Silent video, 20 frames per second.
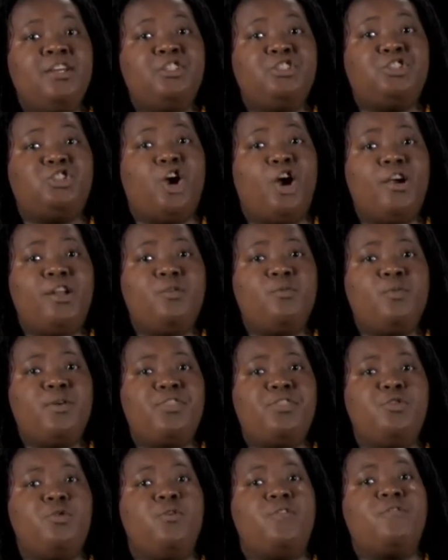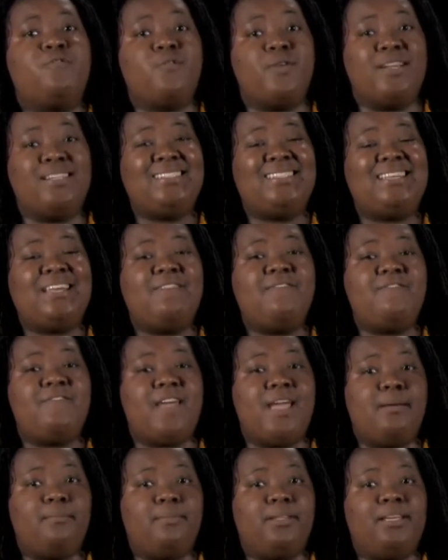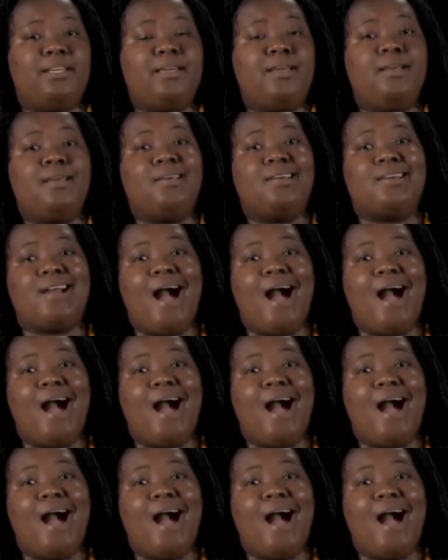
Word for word: starting with your friends and family,